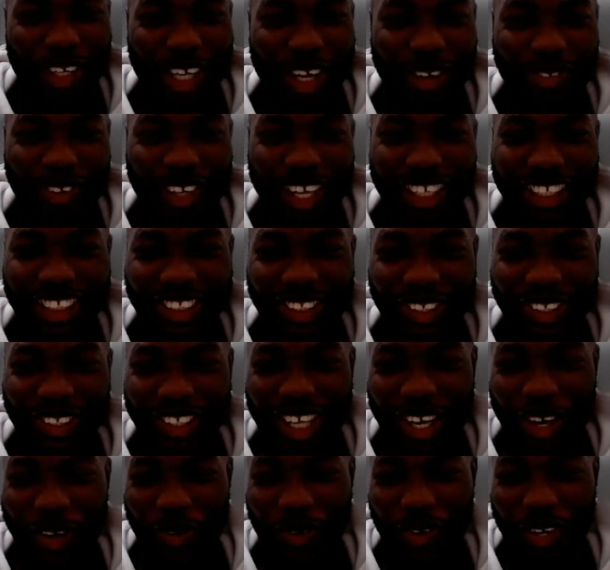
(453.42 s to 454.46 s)
I'm glad it
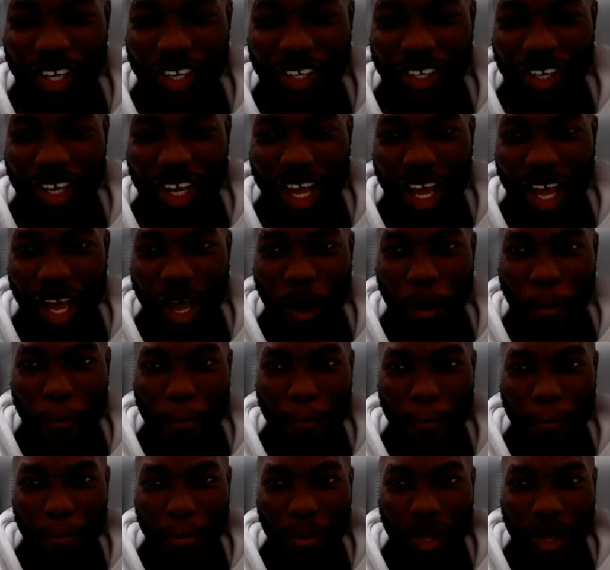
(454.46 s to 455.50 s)
turned out well.
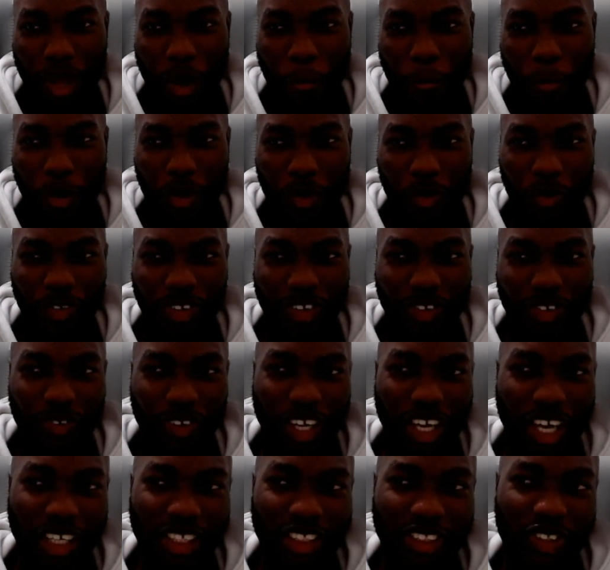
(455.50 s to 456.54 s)
But with
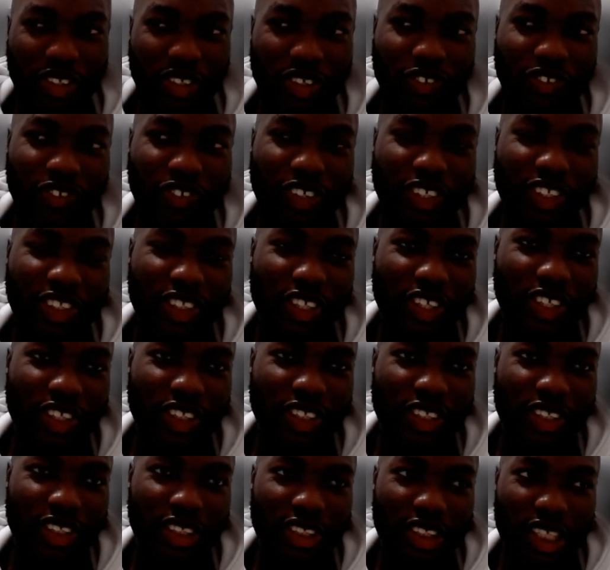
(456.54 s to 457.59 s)
regards to the
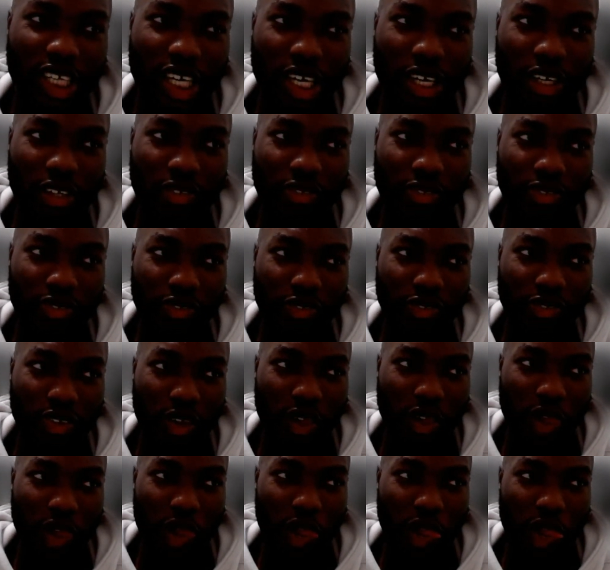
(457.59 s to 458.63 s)
research itself,
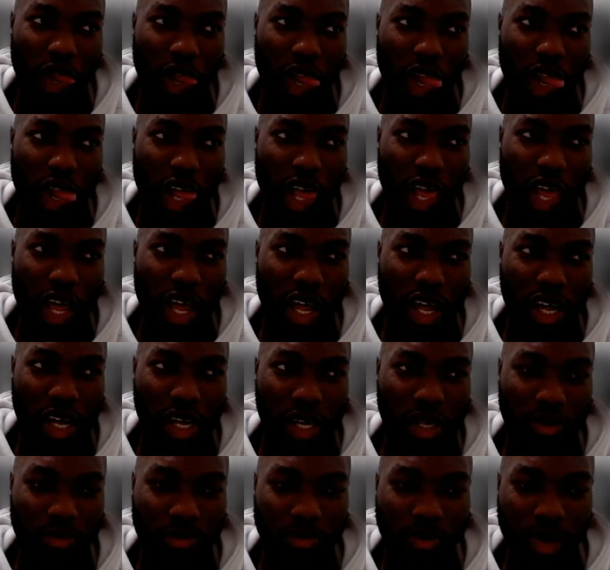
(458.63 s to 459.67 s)

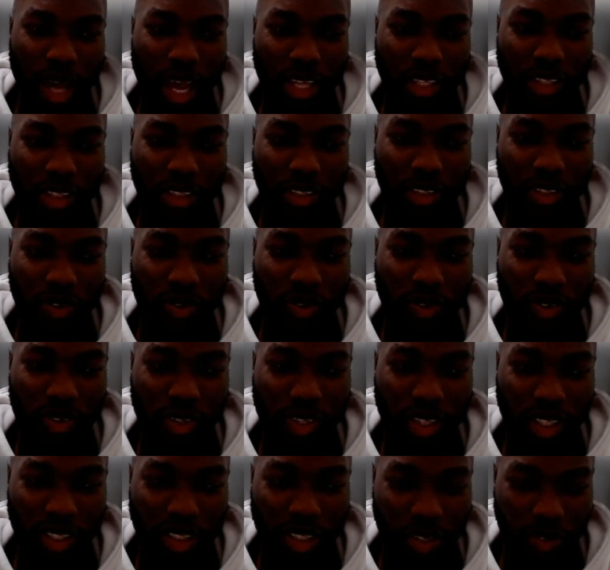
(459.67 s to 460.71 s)
I don't
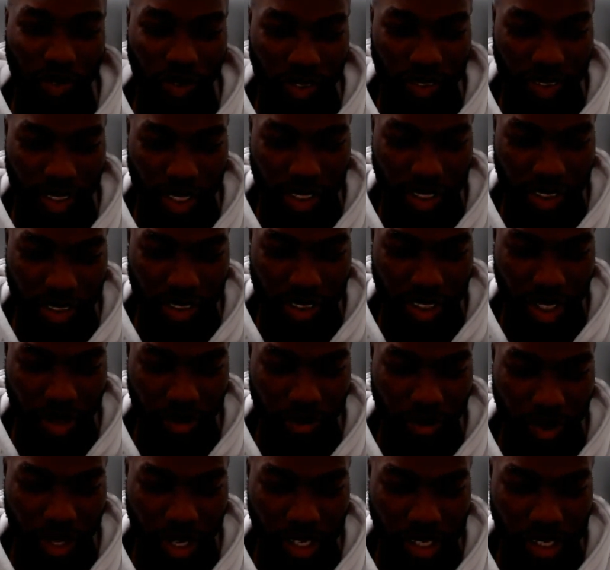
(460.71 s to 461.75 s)
think there was any
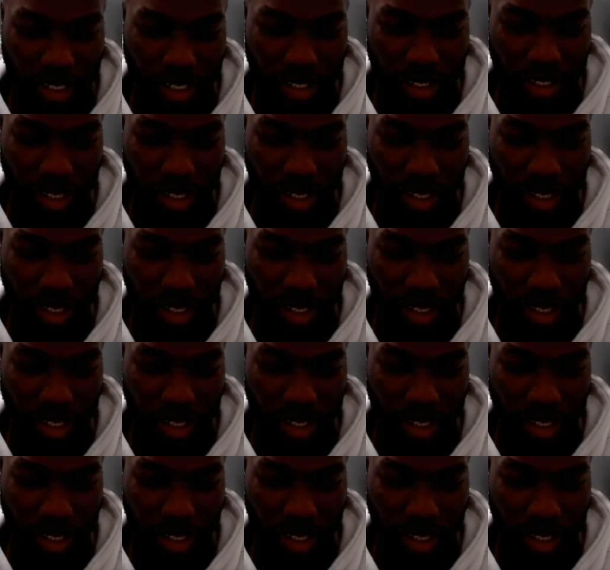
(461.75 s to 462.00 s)
setback.